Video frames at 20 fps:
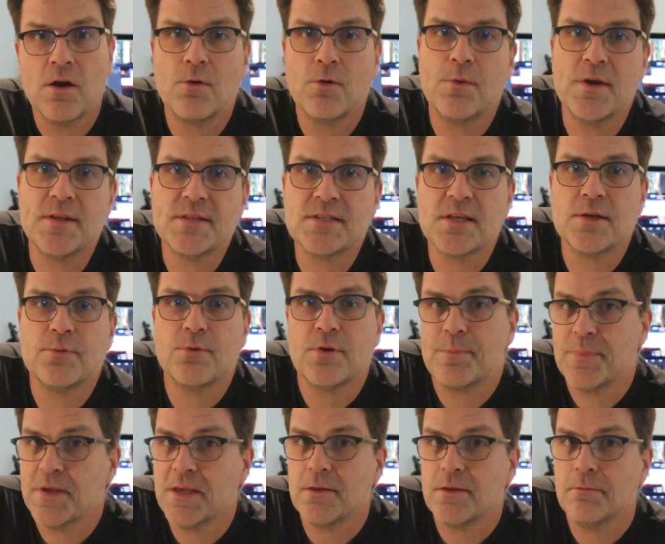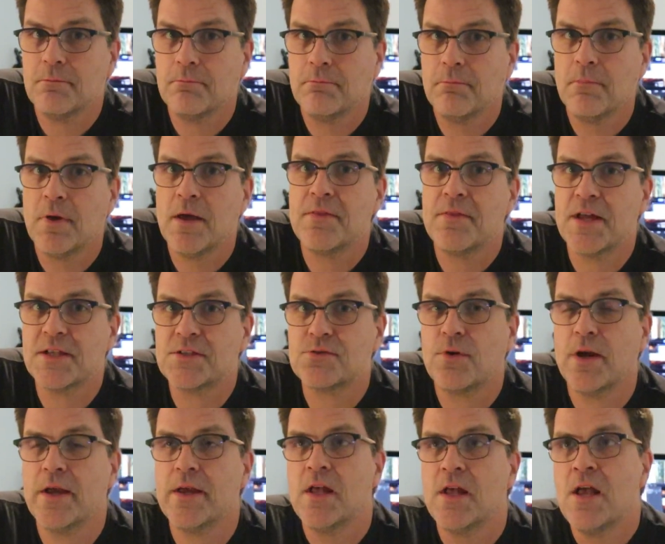Rinse and repeat. That's
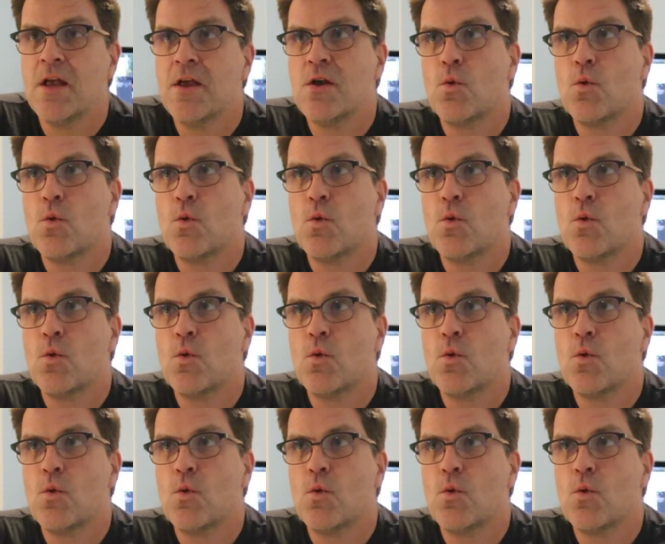right.